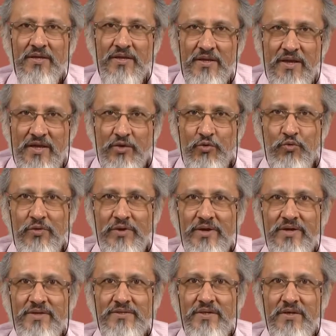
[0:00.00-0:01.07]

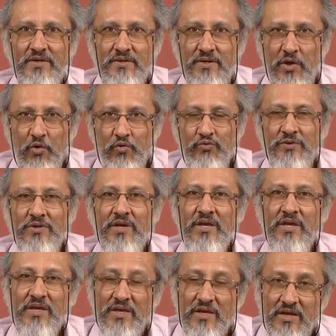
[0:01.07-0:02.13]
likewise a noun
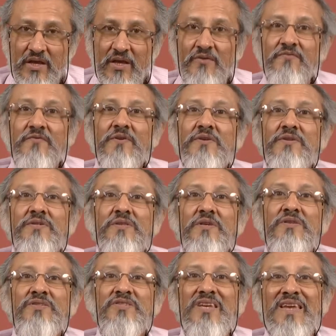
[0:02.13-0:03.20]
governs
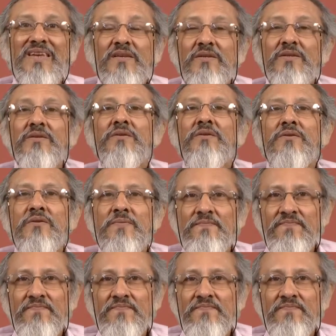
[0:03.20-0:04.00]
the gender